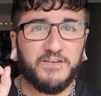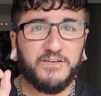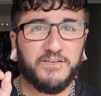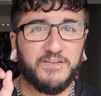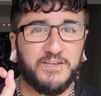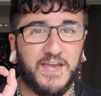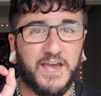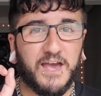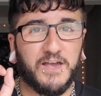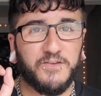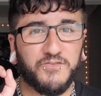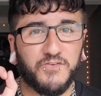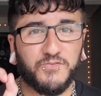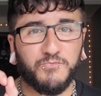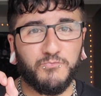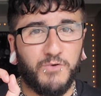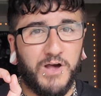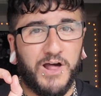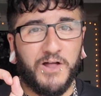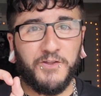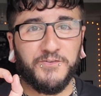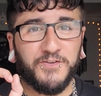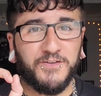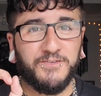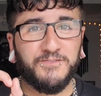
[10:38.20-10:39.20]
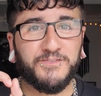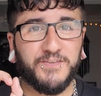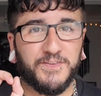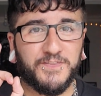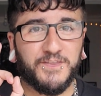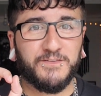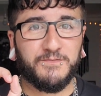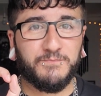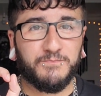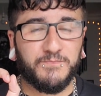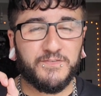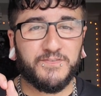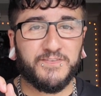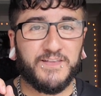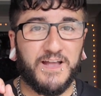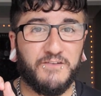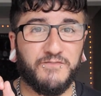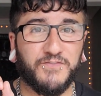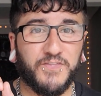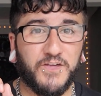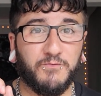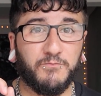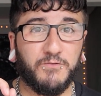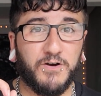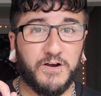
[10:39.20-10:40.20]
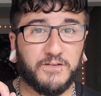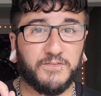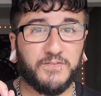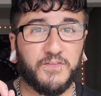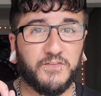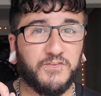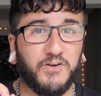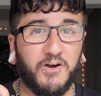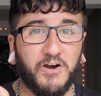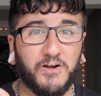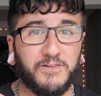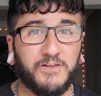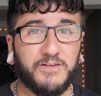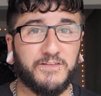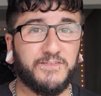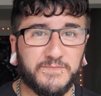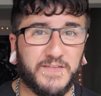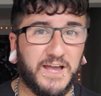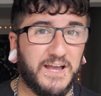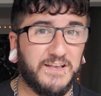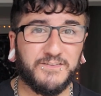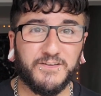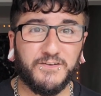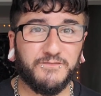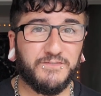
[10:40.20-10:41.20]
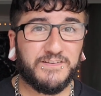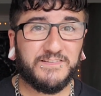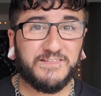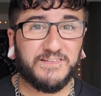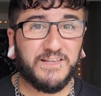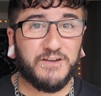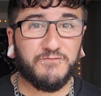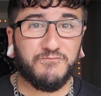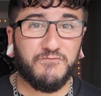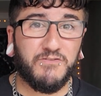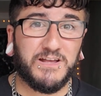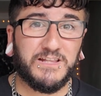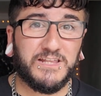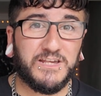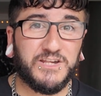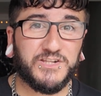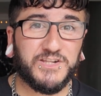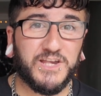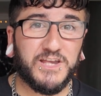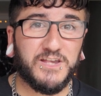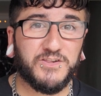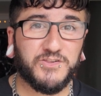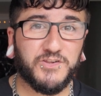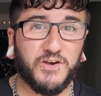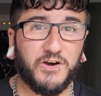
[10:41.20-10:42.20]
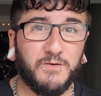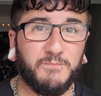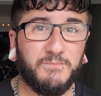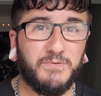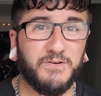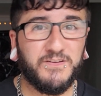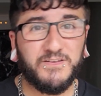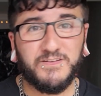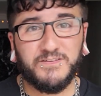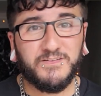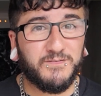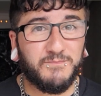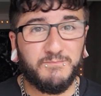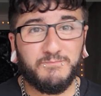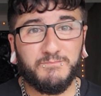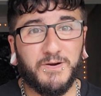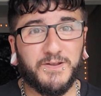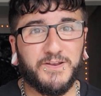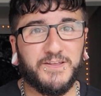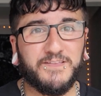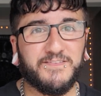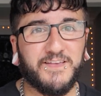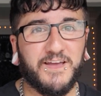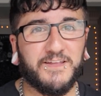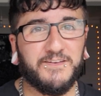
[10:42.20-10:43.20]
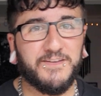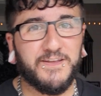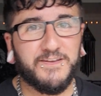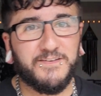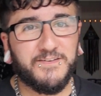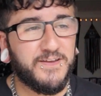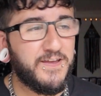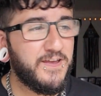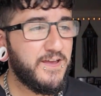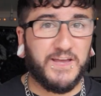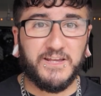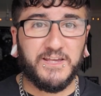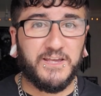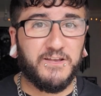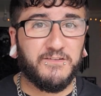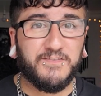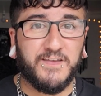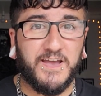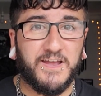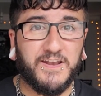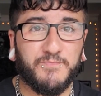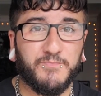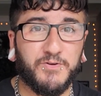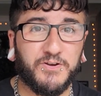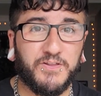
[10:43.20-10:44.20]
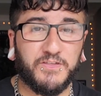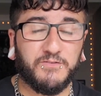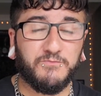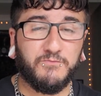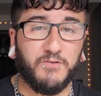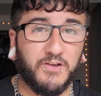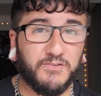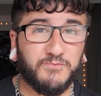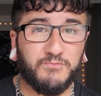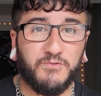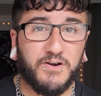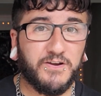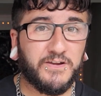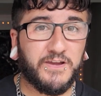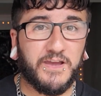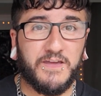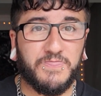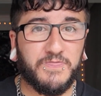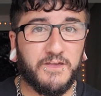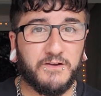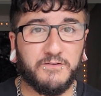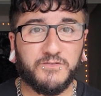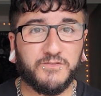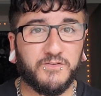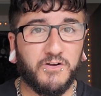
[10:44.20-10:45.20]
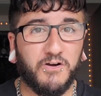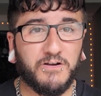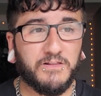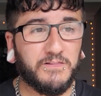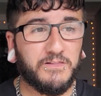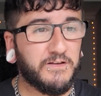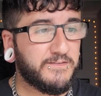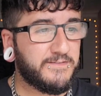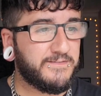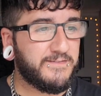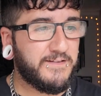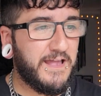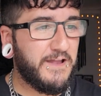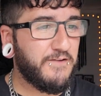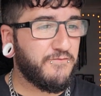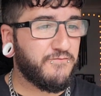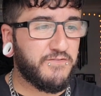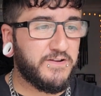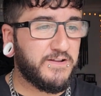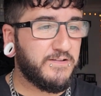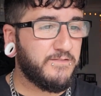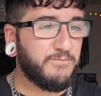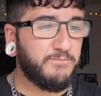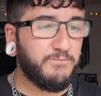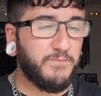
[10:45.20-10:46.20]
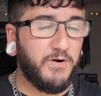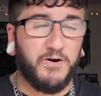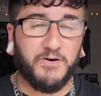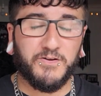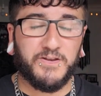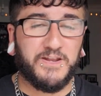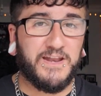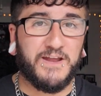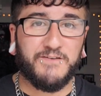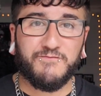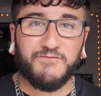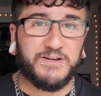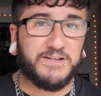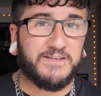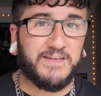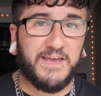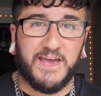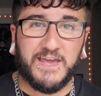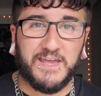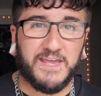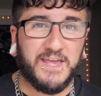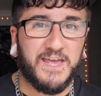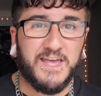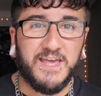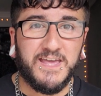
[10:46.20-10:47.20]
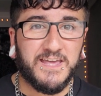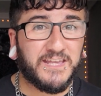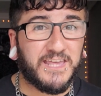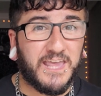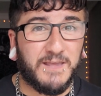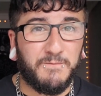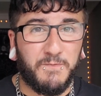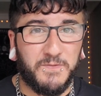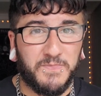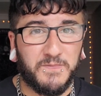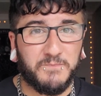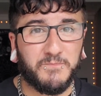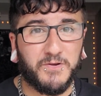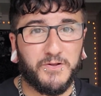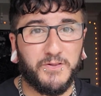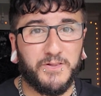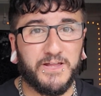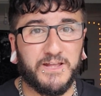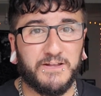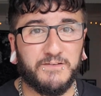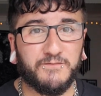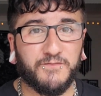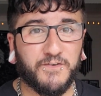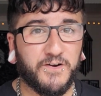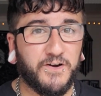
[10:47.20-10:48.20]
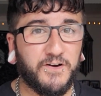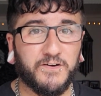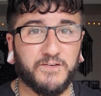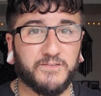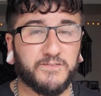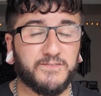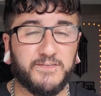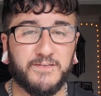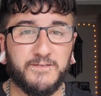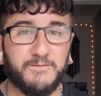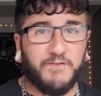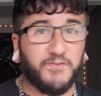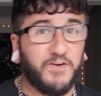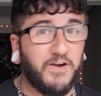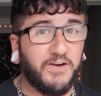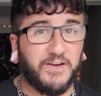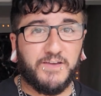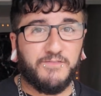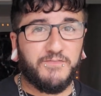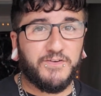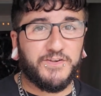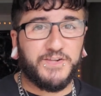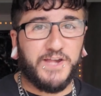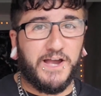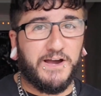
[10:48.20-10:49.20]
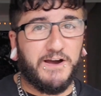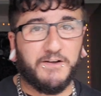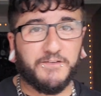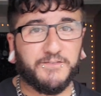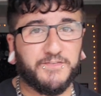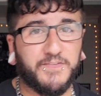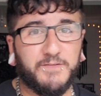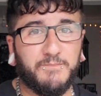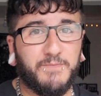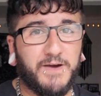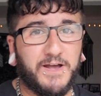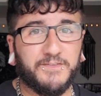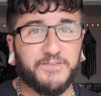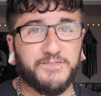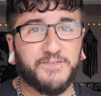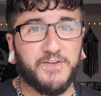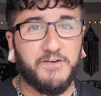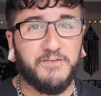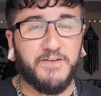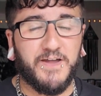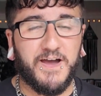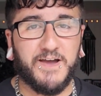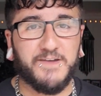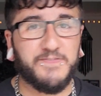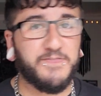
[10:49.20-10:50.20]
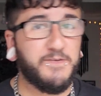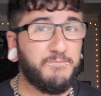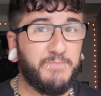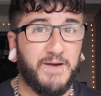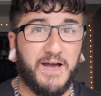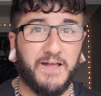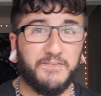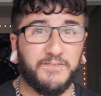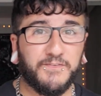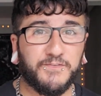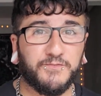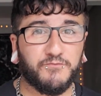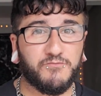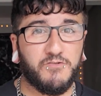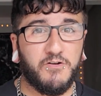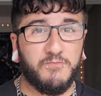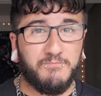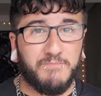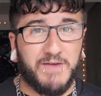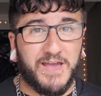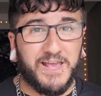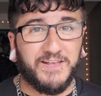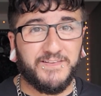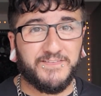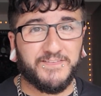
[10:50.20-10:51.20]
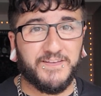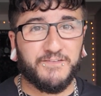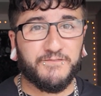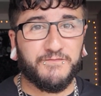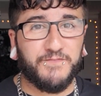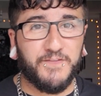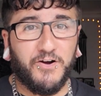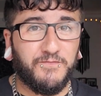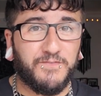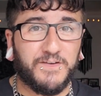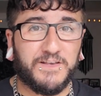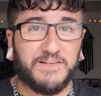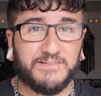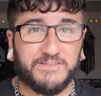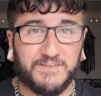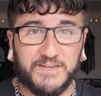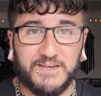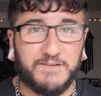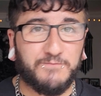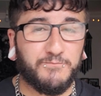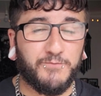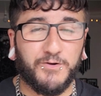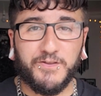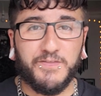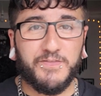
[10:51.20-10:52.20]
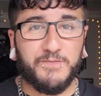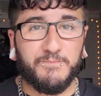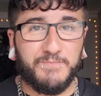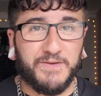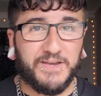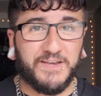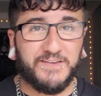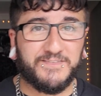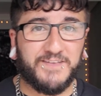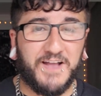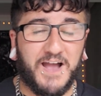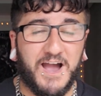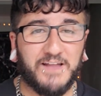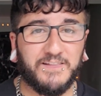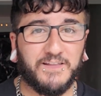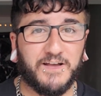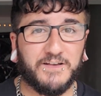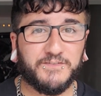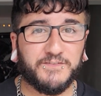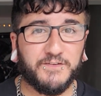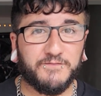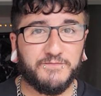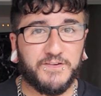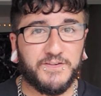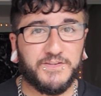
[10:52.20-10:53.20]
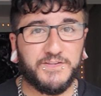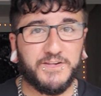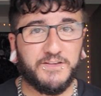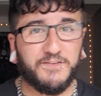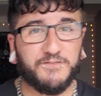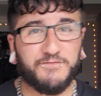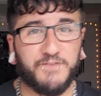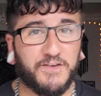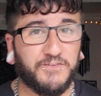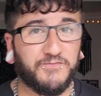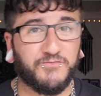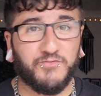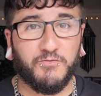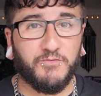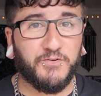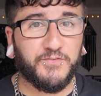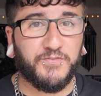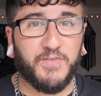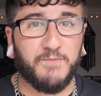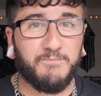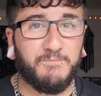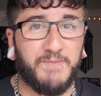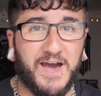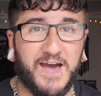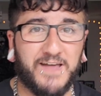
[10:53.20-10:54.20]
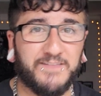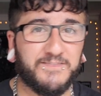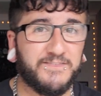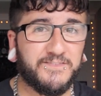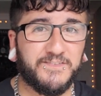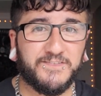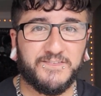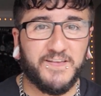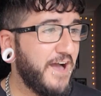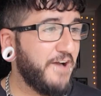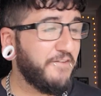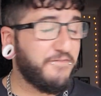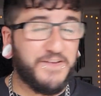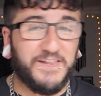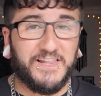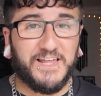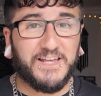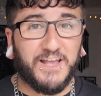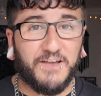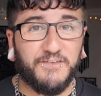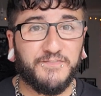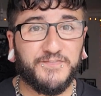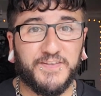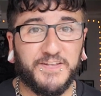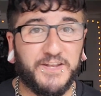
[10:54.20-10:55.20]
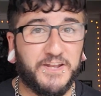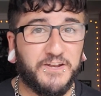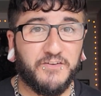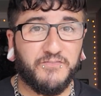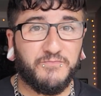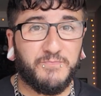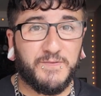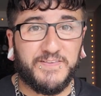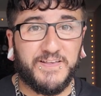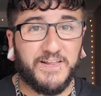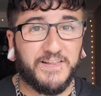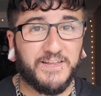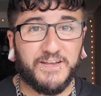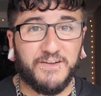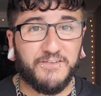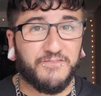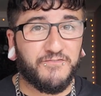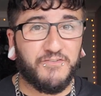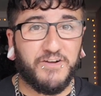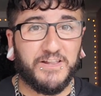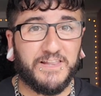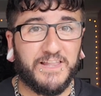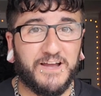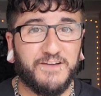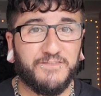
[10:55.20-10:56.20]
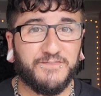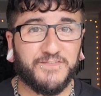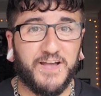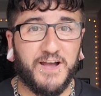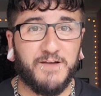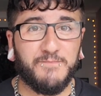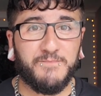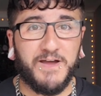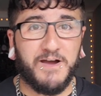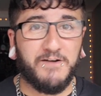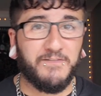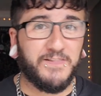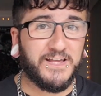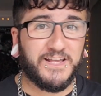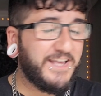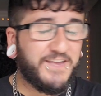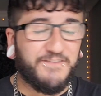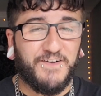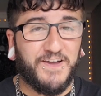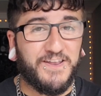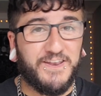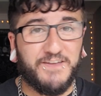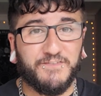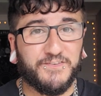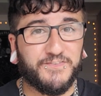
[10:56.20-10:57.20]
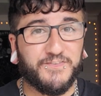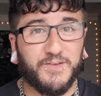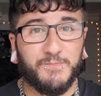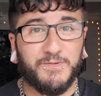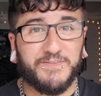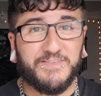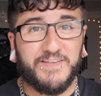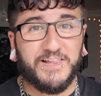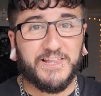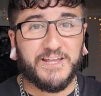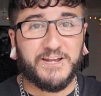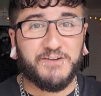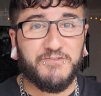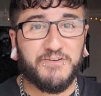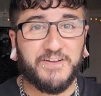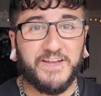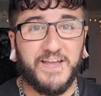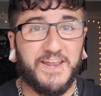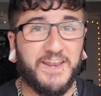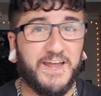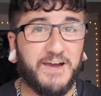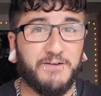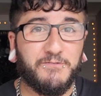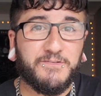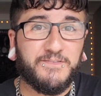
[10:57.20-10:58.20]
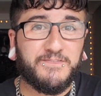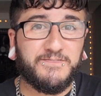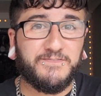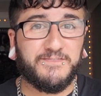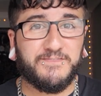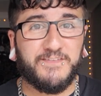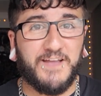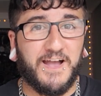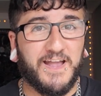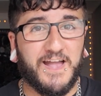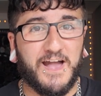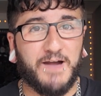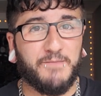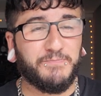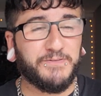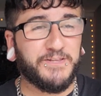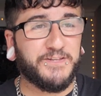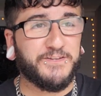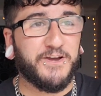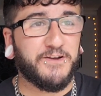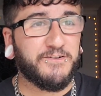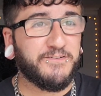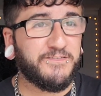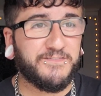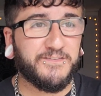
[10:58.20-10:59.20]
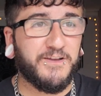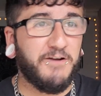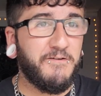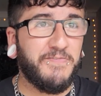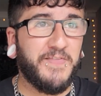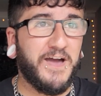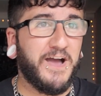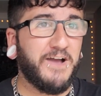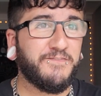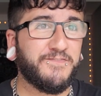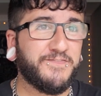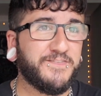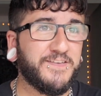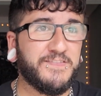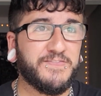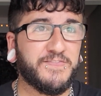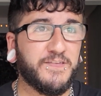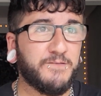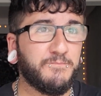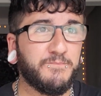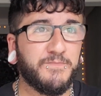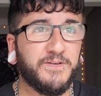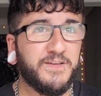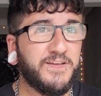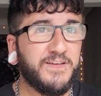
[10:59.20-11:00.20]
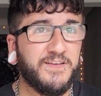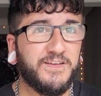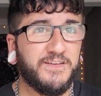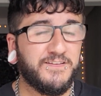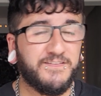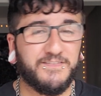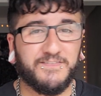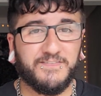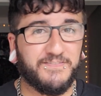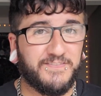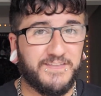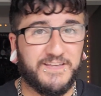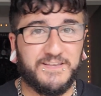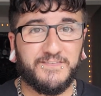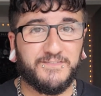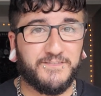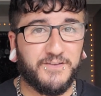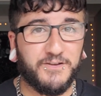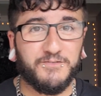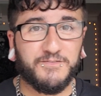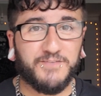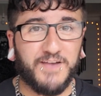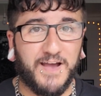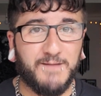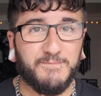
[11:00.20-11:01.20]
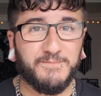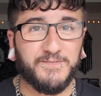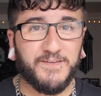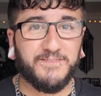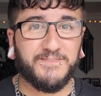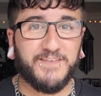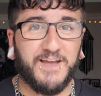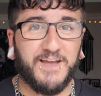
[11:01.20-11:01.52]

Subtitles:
yeah, just well done to the staff that works the toilets. That is obviously a really shit job, pun intended. Thank you to anybody that was working those toilets every morning, every day, keeping them clean for us. I've got to give a shout out to the bands, don't I? The bands were amazing. Obviously, one of the biggest highlights of this year's festival was the bands. I feel like I've seen enough Metallica for a lifetime now. Like, if I never saw Metallica again, I would die happily knowing that I've seen them these 2 times at